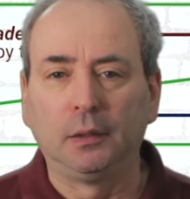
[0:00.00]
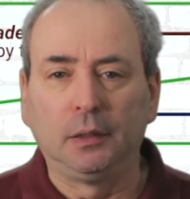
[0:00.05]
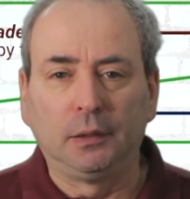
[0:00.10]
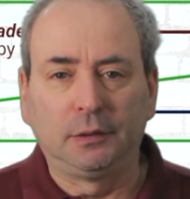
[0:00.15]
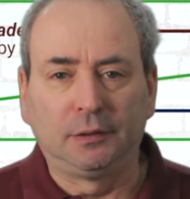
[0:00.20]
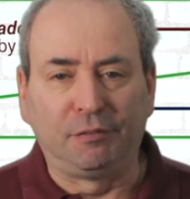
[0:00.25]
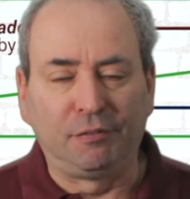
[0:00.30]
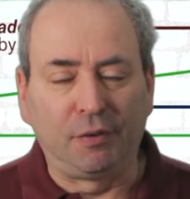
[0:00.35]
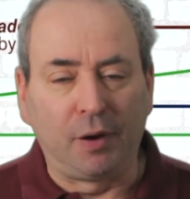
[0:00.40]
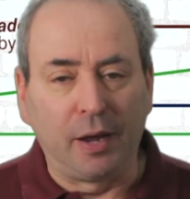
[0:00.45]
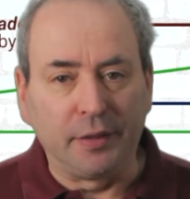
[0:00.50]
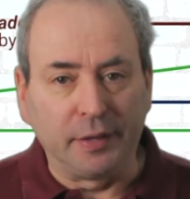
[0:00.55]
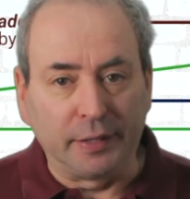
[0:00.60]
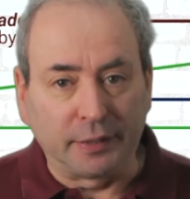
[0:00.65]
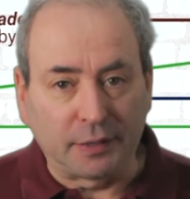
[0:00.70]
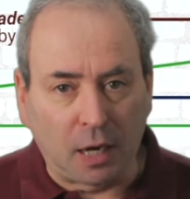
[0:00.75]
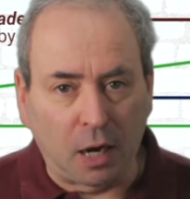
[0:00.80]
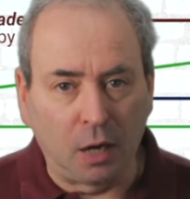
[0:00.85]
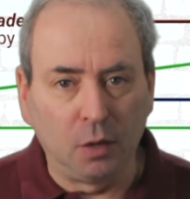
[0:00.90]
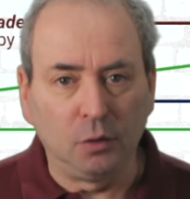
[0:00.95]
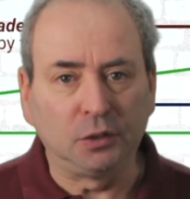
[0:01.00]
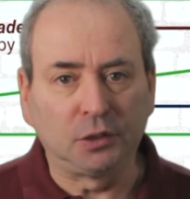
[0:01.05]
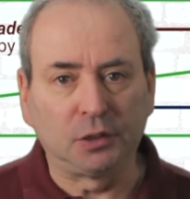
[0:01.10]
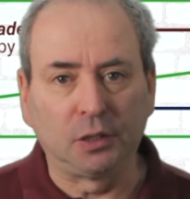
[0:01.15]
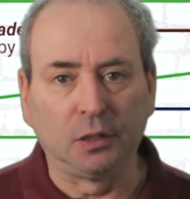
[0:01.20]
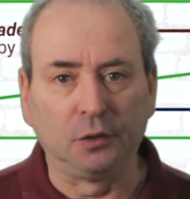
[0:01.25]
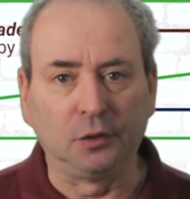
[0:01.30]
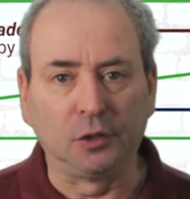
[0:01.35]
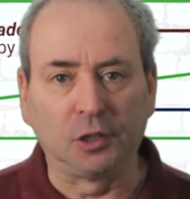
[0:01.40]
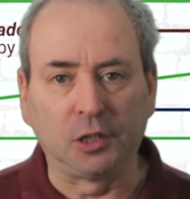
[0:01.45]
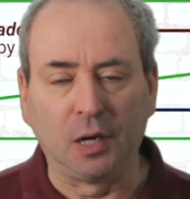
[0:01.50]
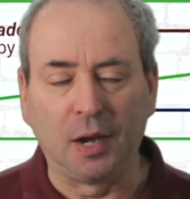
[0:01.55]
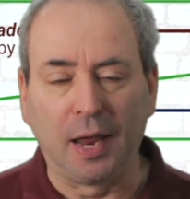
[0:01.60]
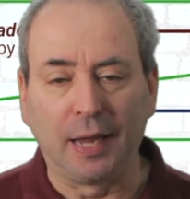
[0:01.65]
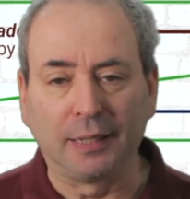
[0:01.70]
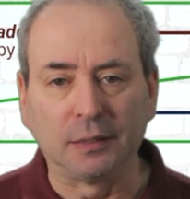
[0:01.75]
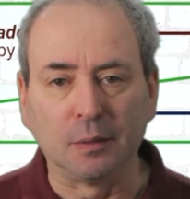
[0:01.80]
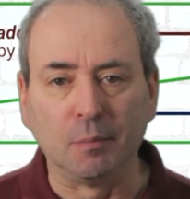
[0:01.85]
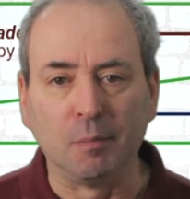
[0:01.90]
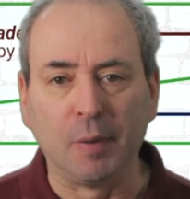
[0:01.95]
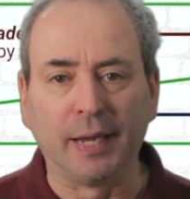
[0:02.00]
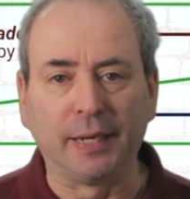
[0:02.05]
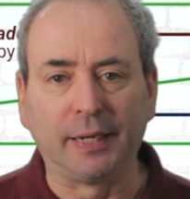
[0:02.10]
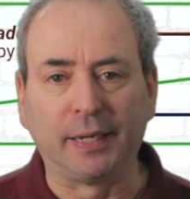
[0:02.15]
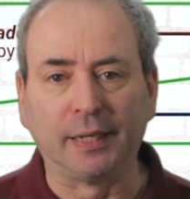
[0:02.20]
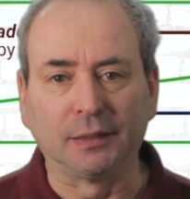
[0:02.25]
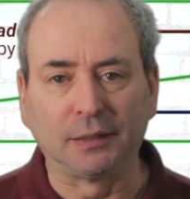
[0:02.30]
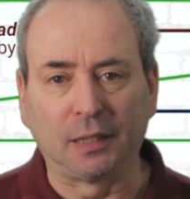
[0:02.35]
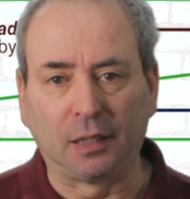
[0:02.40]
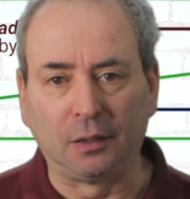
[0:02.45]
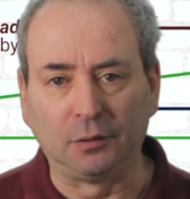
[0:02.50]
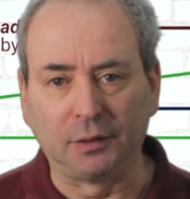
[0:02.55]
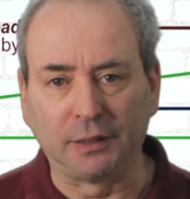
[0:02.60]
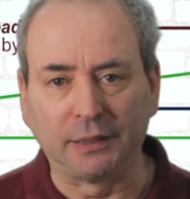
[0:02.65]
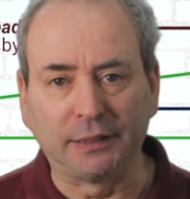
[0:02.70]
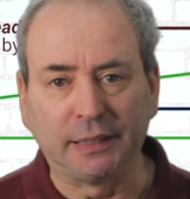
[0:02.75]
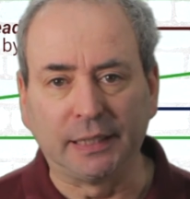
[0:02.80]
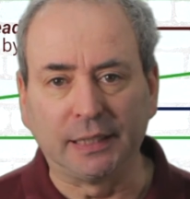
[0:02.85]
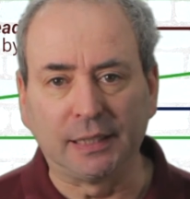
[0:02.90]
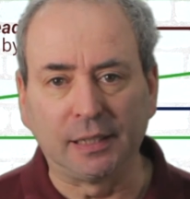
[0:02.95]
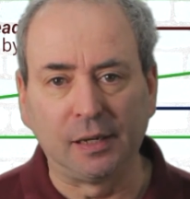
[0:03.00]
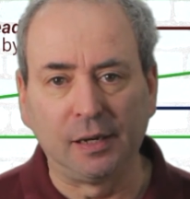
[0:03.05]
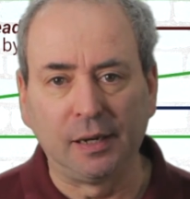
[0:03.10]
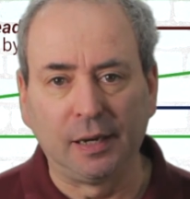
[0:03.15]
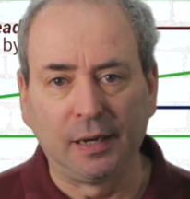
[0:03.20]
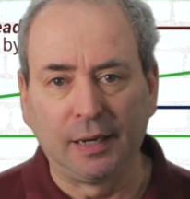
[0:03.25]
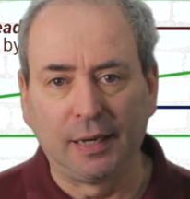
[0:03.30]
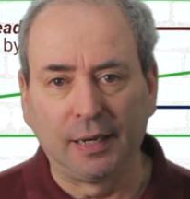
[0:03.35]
to find its own solution and to make its own decision.